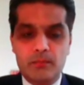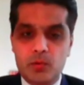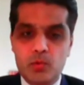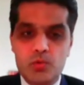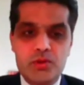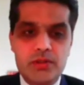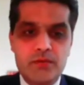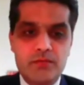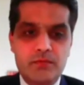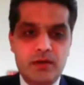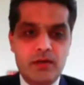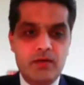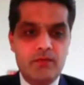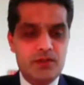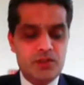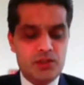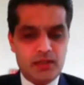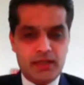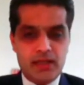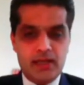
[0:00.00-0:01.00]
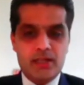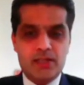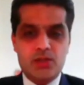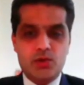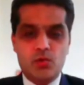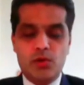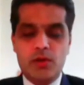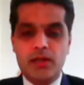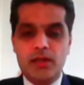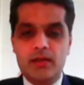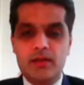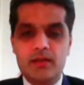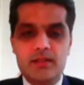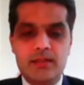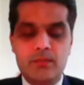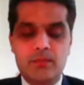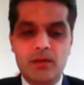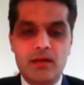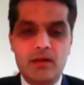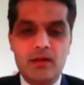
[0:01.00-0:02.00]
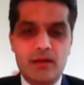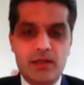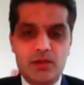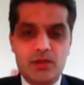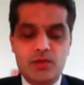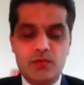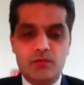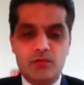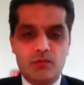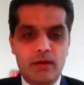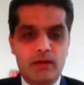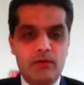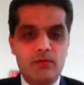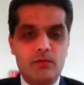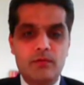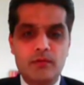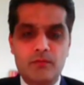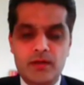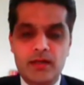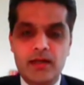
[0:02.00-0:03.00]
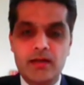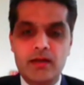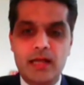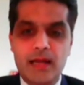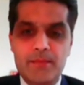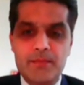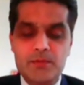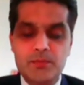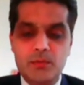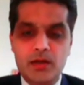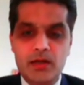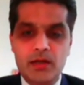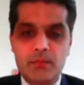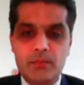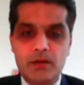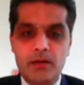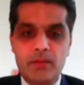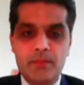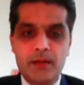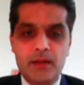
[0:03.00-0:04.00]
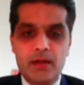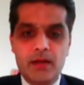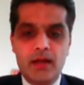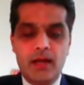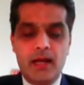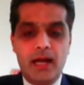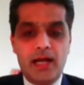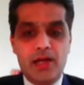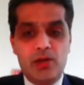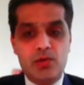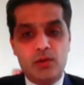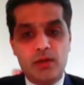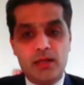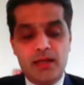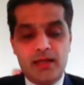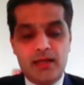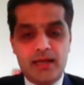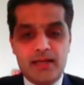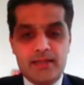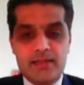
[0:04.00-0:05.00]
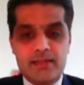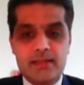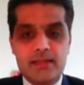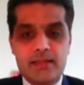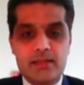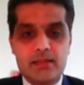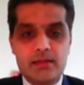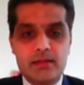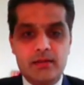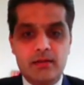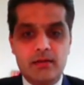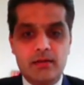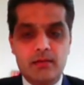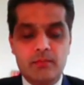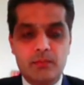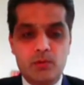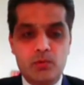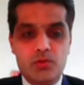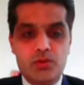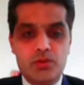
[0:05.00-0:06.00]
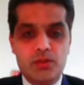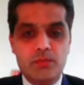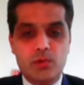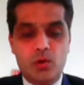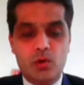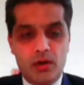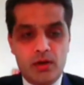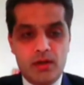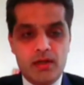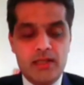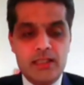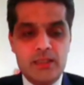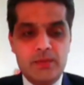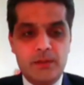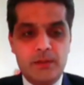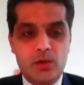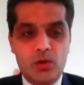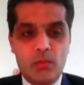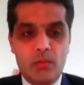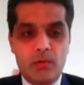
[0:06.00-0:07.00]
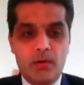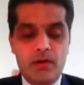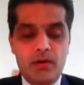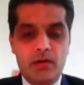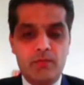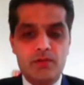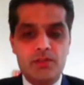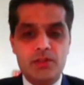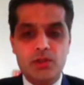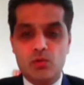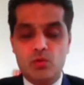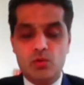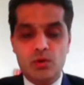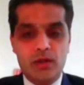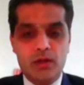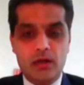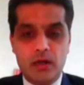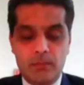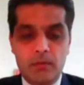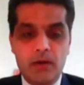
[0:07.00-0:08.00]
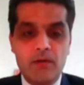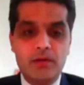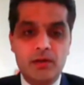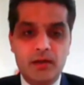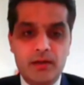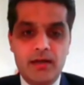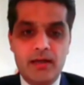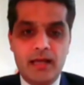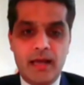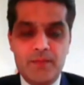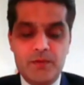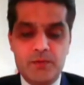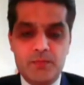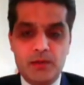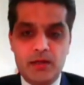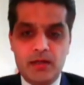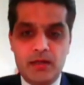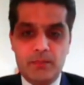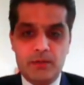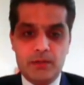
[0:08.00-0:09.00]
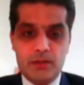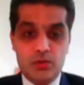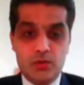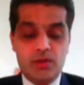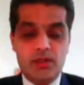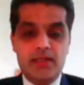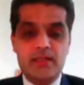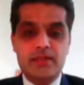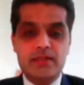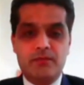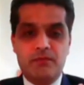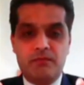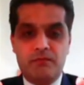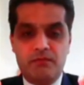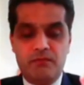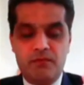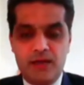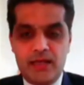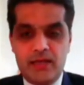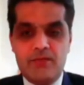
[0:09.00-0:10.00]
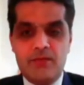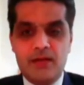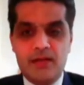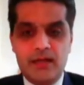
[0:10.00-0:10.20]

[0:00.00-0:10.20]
blue chip fund, which again is quoting in the similar range of 12 to 15 times multiple. And you take Axis blue chip or a DSP top 100, which are quoting above 30 times multiple. So there is a very,